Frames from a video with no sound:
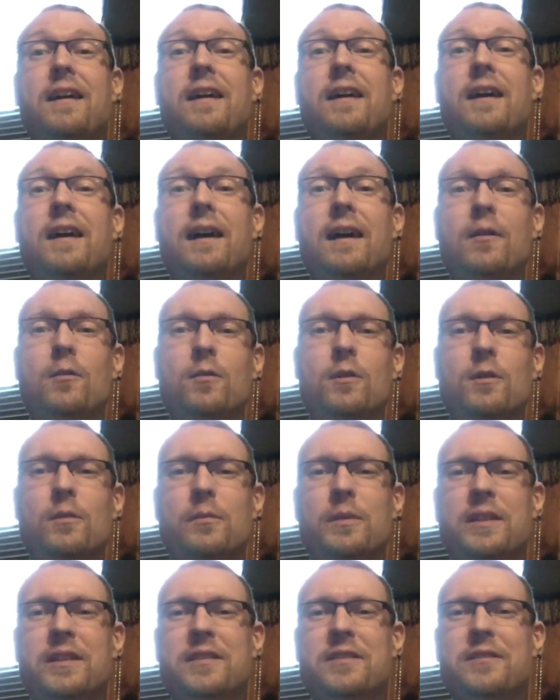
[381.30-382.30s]
I will
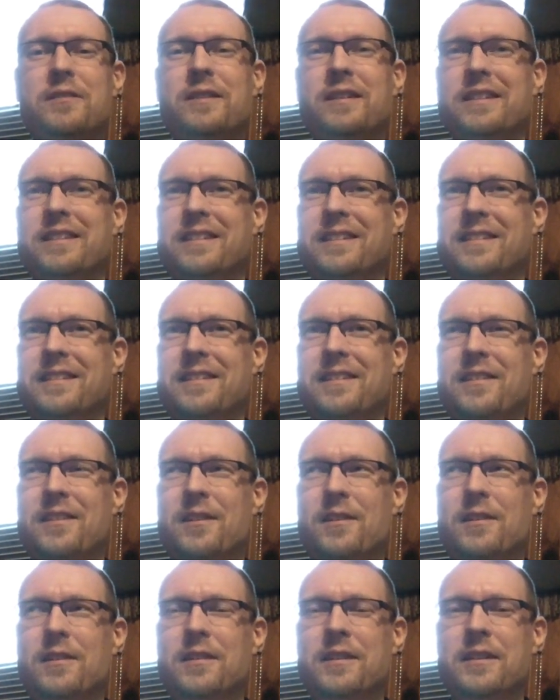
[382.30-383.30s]
be doing an
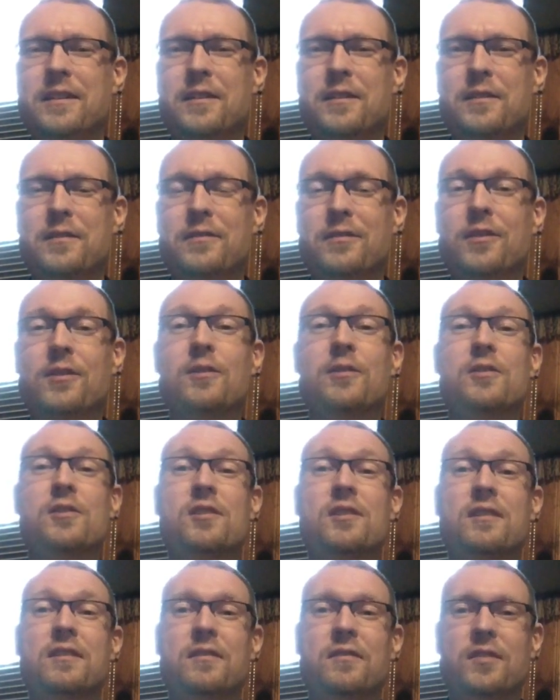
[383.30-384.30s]
audio
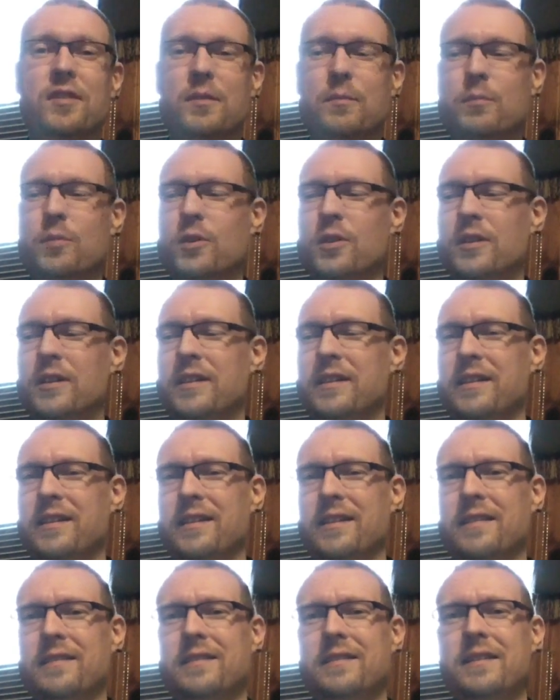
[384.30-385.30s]
version of the book
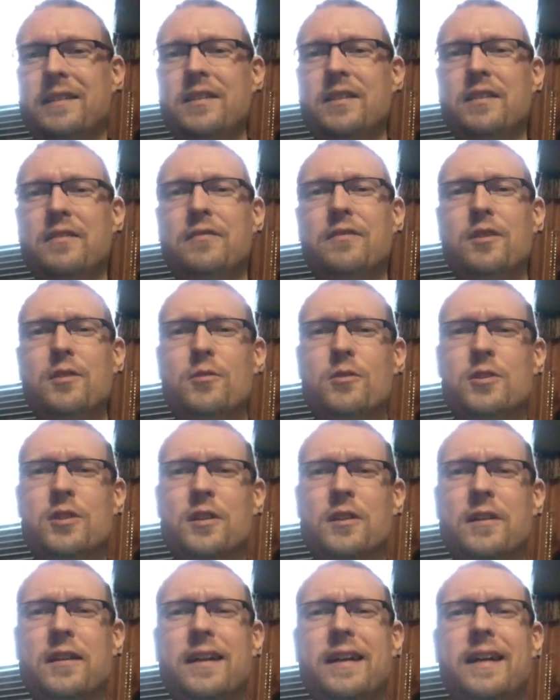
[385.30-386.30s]
in the
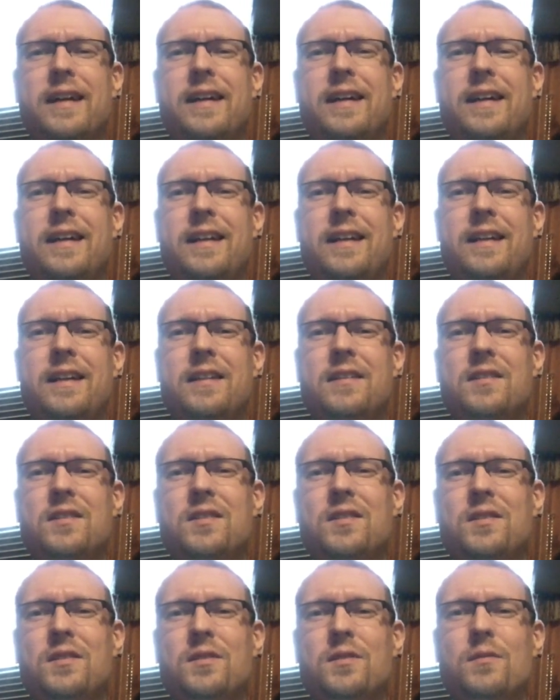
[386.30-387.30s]
future.
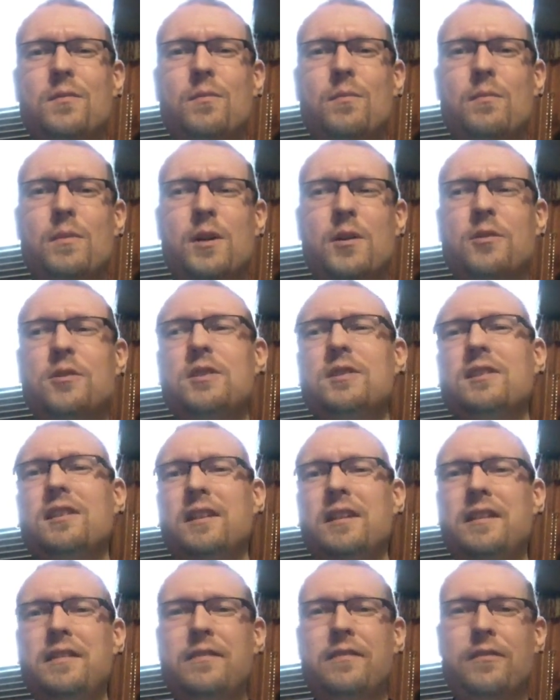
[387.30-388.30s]
It's
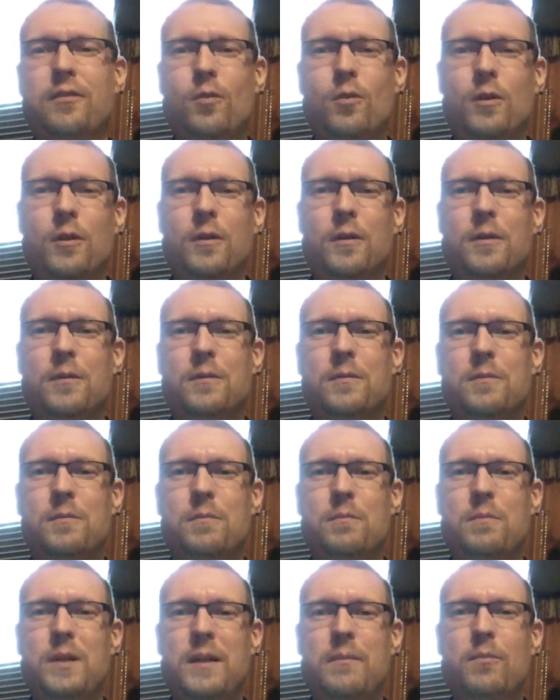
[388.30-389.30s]
mostly for
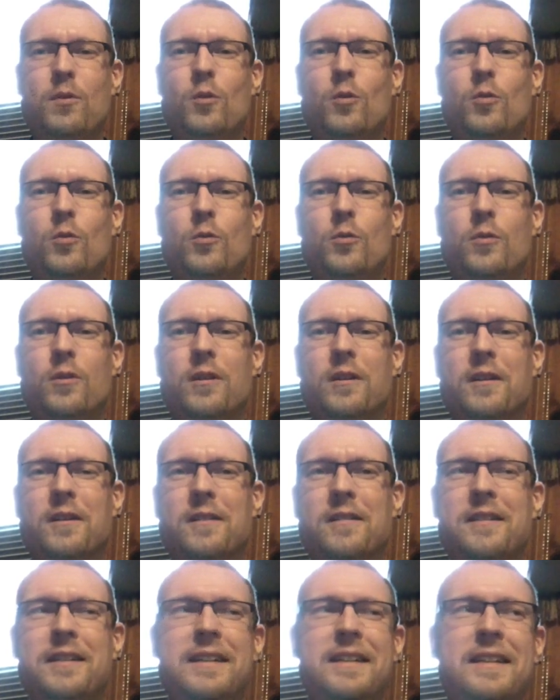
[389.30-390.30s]
people who
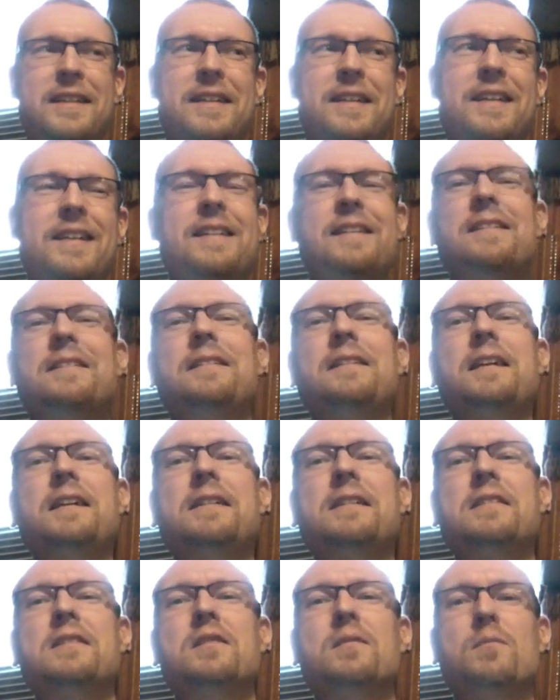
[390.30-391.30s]
are into
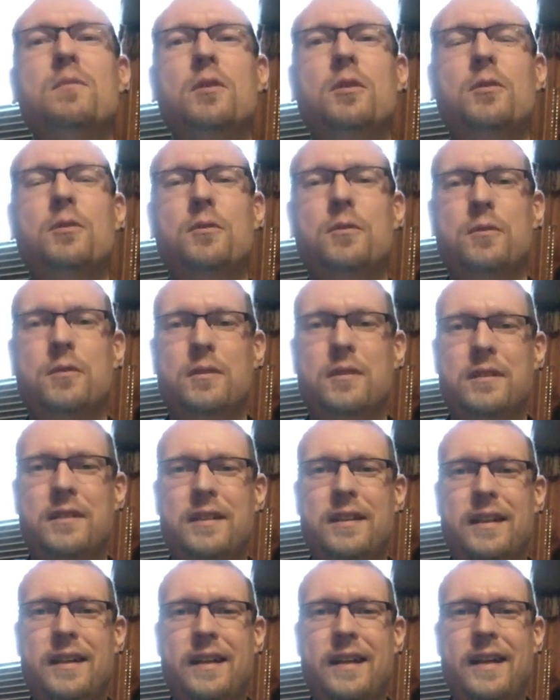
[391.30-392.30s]
Satanism who
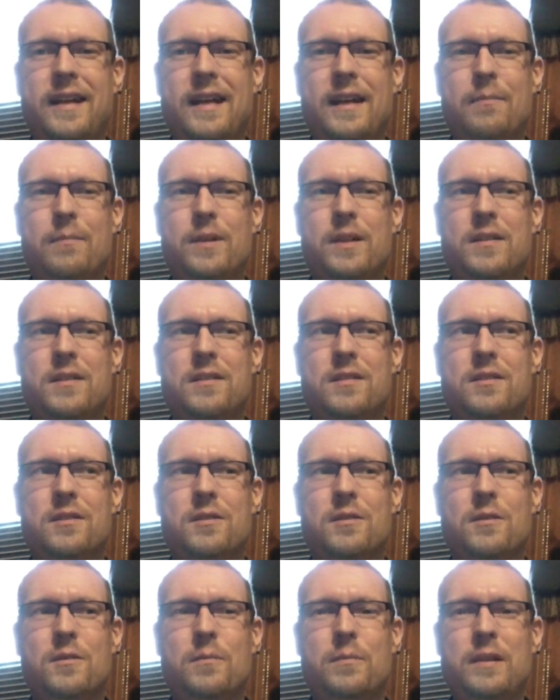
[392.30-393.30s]
happen
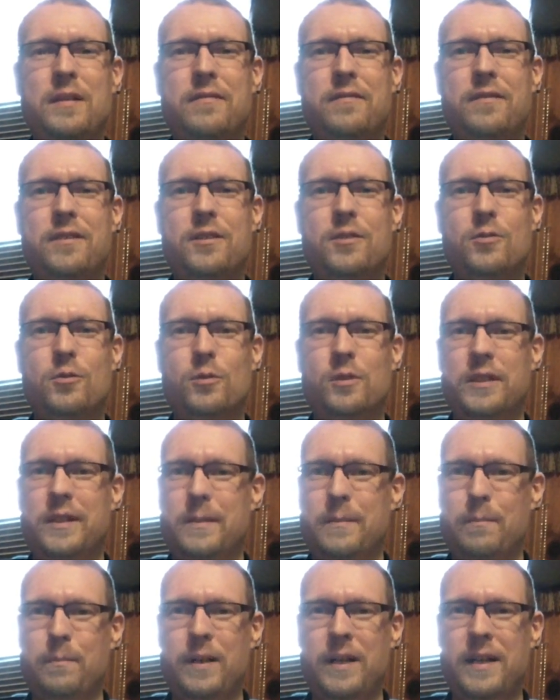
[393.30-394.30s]
to be visually
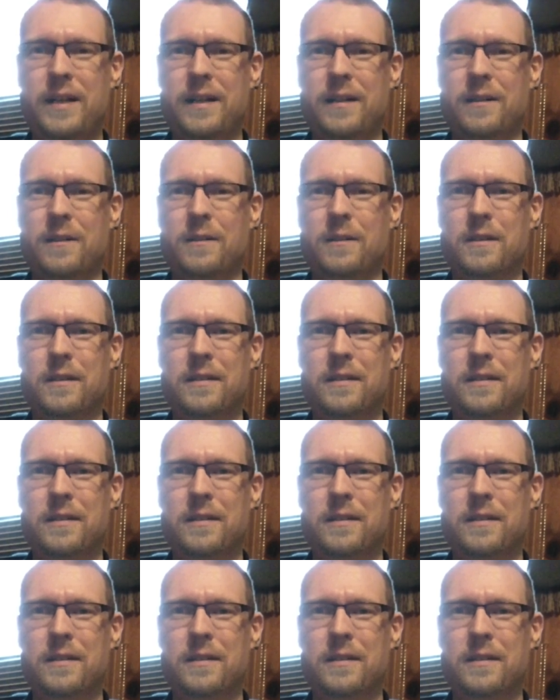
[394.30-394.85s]
impaired,